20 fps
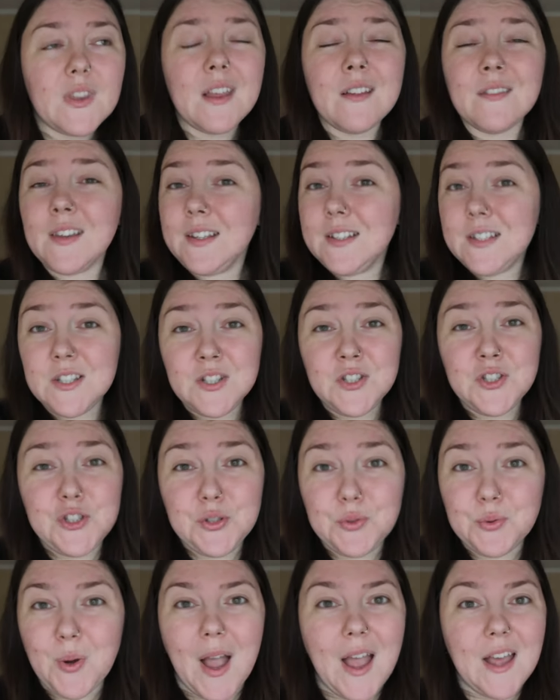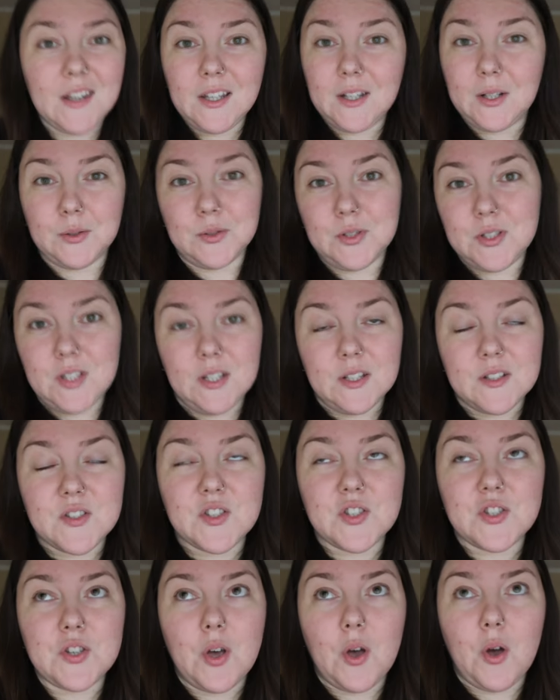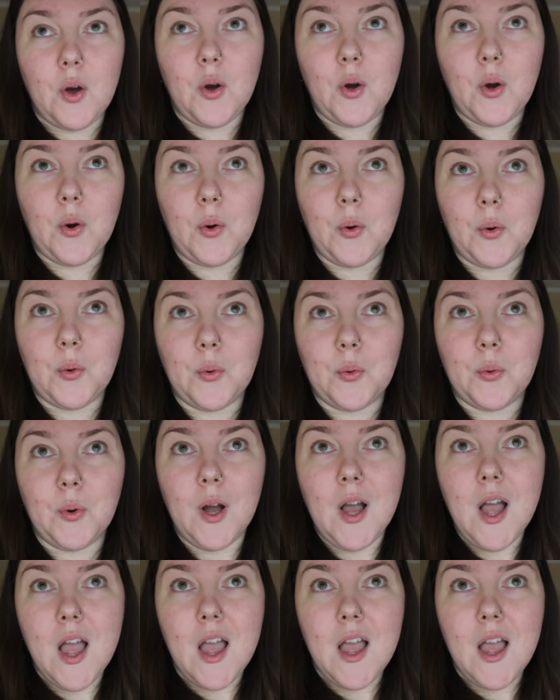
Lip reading: they didn't do any good. So